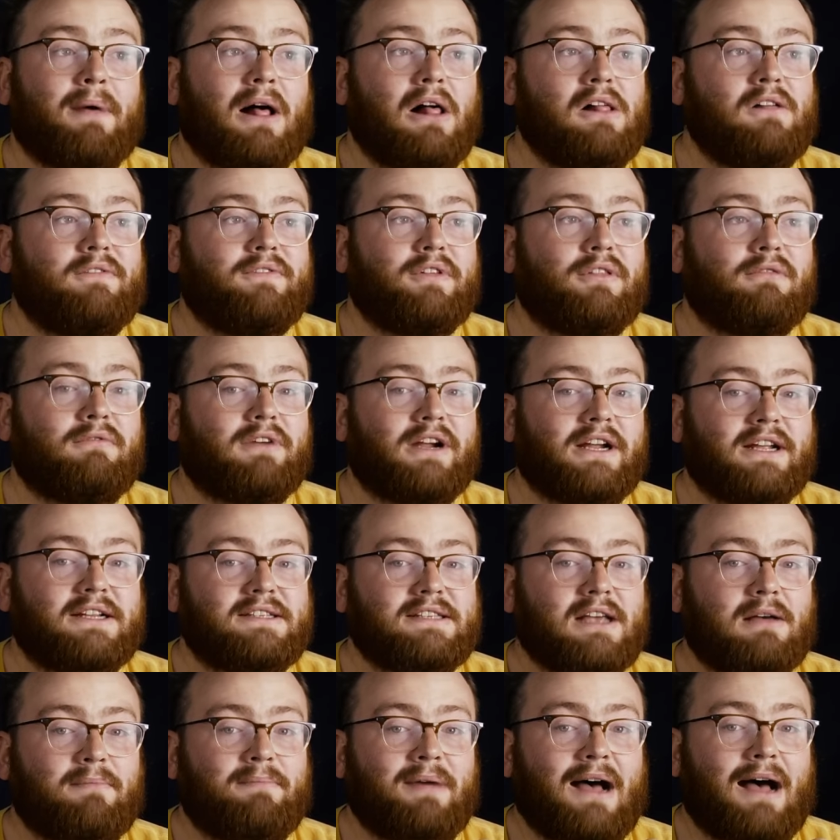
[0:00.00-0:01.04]
up Oliver the
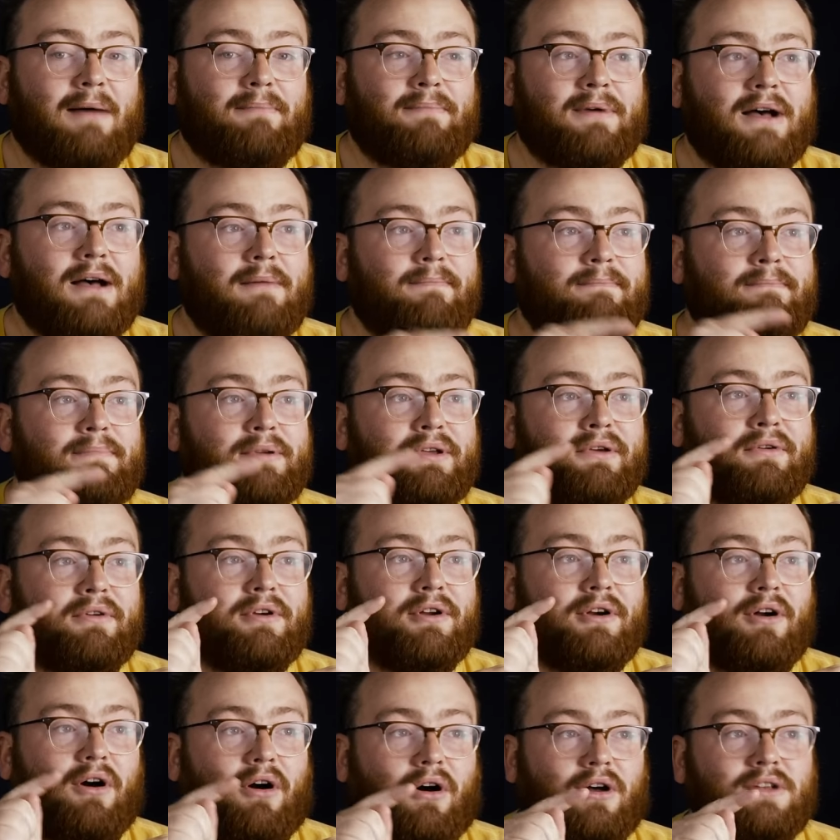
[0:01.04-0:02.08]
Ricketts, I'll pop up, but you
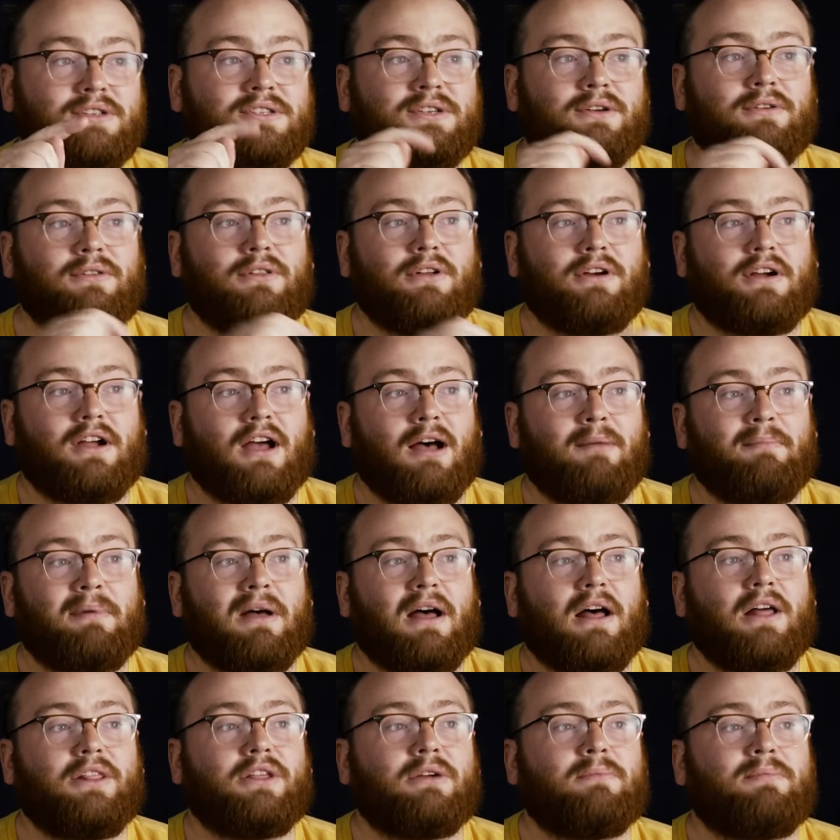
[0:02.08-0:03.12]
can also look
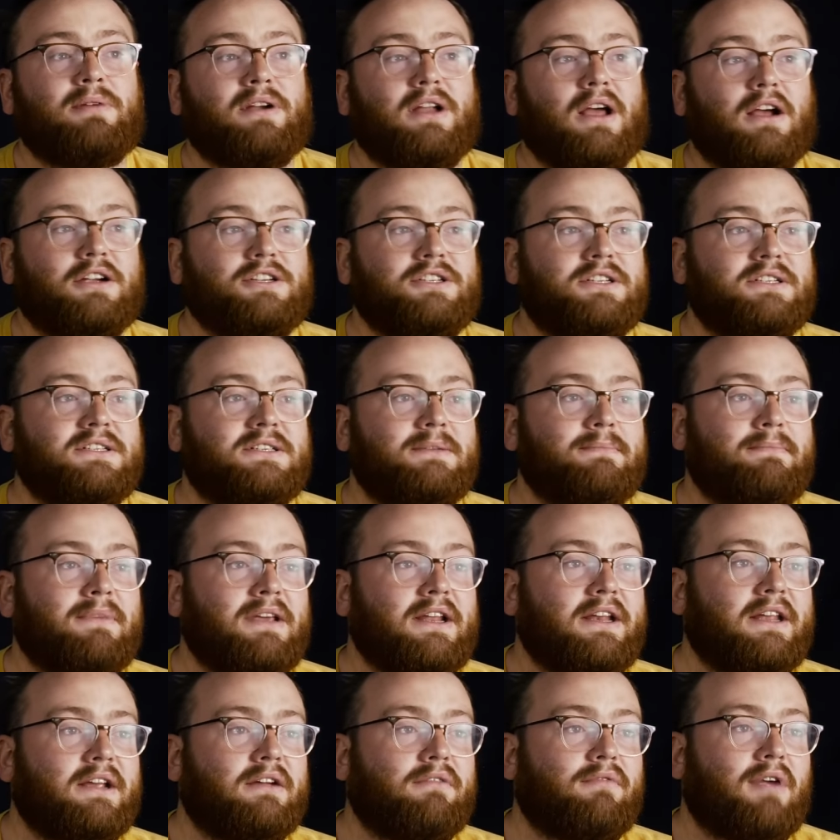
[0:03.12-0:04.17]
up other productions and
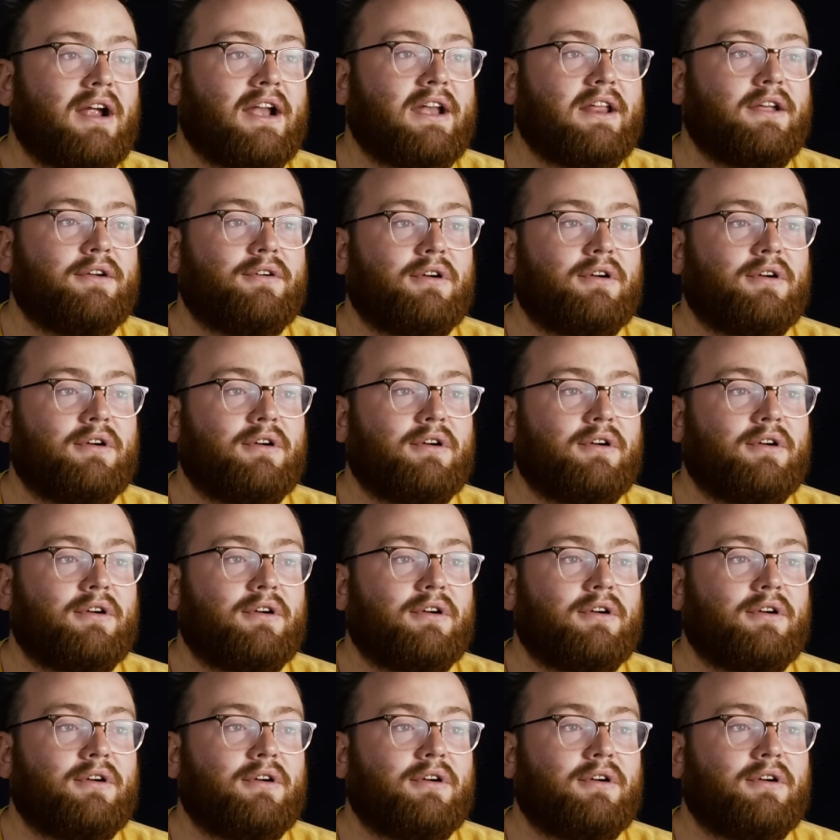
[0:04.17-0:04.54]
media right